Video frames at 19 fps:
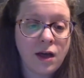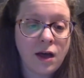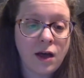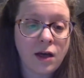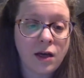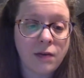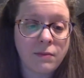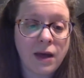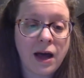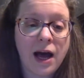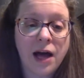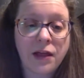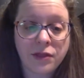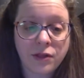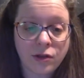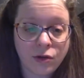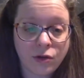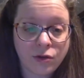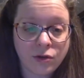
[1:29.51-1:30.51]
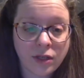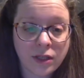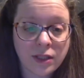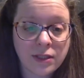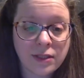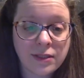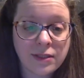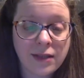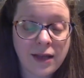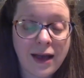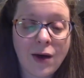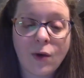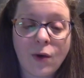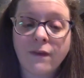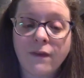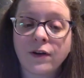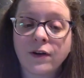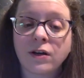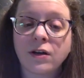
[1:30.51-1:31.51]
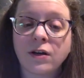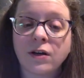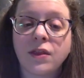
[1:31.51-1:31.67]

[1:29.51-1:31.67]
At the locus, however,